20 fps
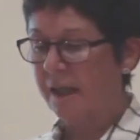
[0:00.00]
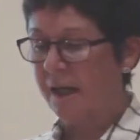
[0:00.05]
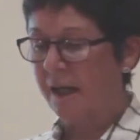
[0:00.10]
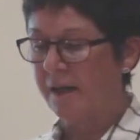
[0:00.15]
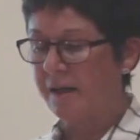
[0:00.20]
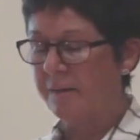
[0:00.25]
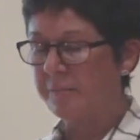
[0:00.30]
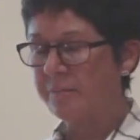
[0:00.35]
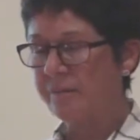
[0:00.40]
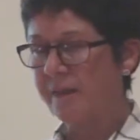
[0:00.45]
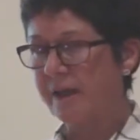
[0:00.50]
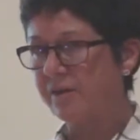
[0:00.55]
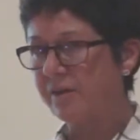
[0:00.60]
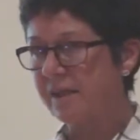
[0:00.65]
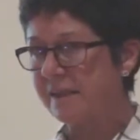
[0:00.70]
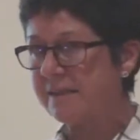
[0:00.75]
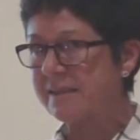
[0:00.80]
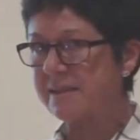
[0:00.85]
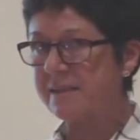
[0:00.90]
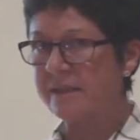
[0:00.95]
There
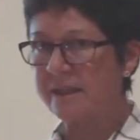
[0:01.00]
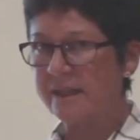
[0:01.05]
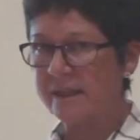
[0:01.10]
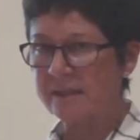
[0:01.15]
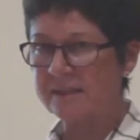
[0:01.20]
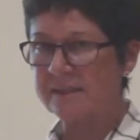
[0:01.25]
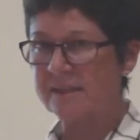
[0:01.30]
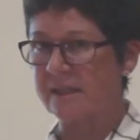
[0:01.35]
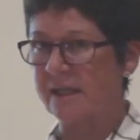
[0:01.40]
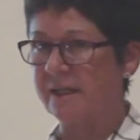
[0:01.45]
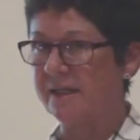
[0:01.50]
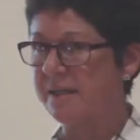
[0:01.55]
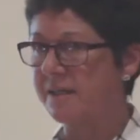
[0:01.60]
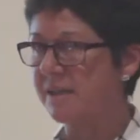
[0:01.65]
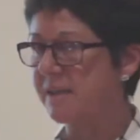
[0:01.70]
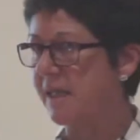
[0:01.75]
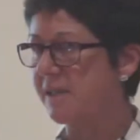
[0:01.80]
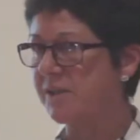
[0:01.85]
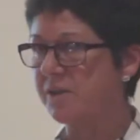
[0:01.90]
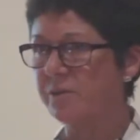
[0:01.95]
is a Ning
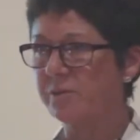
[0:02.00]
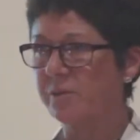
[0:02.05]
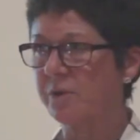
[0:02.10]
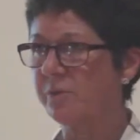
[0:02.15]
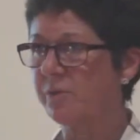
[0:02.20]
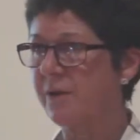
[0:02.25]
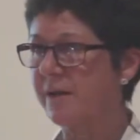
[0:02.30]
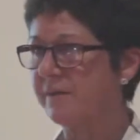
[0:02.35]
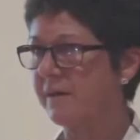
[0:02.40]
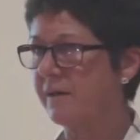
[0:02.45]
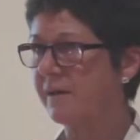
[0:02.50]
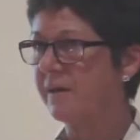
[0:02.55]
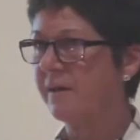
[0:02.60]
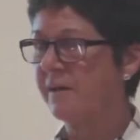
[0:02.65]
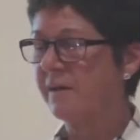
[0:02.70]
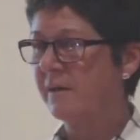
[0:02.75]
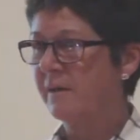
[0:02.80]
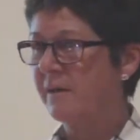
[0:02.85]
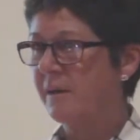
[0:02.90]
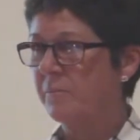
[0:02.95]
site. I don't know whether
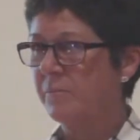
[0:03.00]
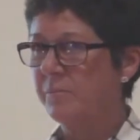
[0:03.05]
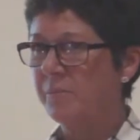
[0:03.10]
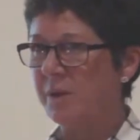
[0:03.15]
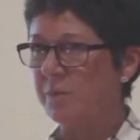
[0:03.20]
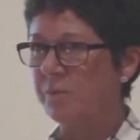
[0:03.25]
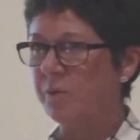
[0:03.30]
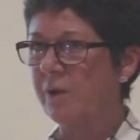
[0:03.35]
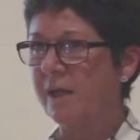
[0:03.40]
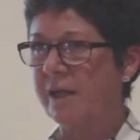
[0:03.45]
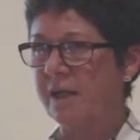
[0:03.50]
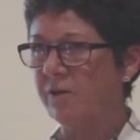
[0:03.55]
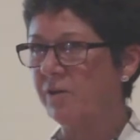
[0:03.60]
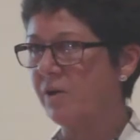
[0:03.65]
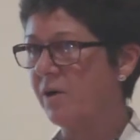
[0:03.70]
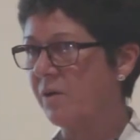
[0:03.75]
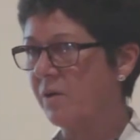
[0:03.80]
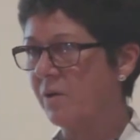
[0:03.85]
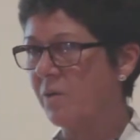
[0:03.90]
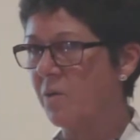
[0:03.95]
people here
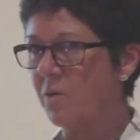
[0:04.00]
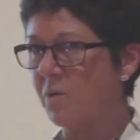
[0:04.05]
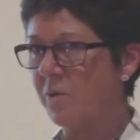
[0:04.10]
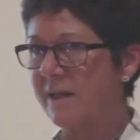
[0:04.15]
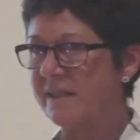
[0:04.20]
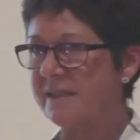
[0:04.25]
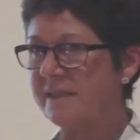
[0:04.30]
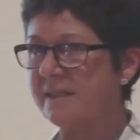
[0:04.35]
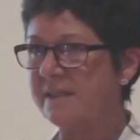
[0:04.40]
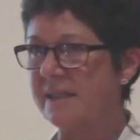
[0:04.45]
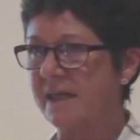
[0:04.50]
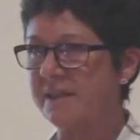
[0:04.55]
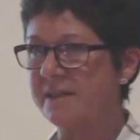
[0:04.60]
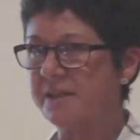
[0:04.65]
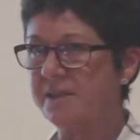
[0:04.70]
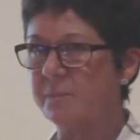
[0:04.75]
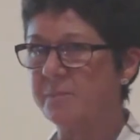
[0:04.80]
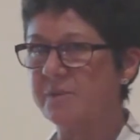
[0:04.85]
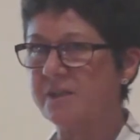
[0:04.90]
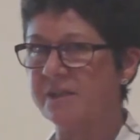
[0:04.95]
are already
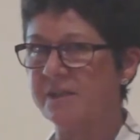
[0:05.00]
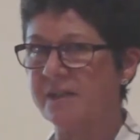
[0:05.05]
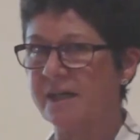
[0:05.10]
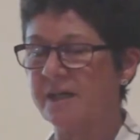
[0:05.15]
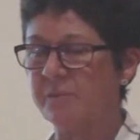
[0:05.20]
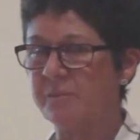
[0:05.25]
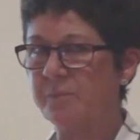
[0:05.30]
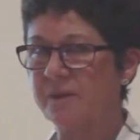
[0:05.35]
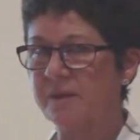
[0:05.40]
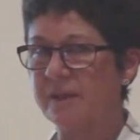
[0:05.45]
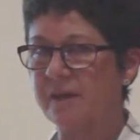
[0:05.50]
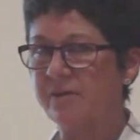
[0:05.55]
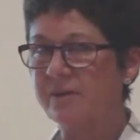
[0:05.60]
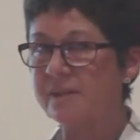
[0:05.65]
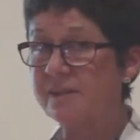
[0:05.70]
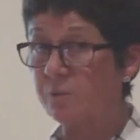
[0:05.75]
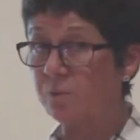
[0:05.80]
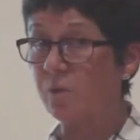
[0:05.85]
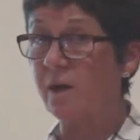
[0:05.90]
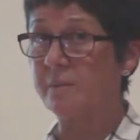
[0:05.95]
signed up to that, but there
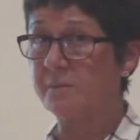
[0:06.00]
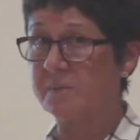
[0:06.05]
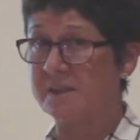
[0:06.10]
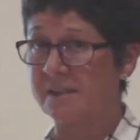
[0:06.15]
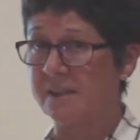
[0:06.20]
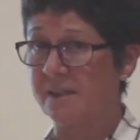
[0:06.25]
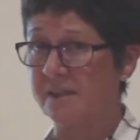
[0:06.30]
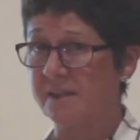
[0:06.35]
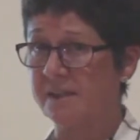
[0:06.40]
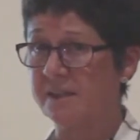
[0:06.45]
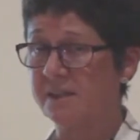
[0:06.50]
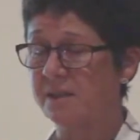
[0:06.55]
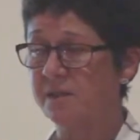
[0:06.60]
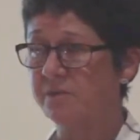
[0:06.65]
is a website.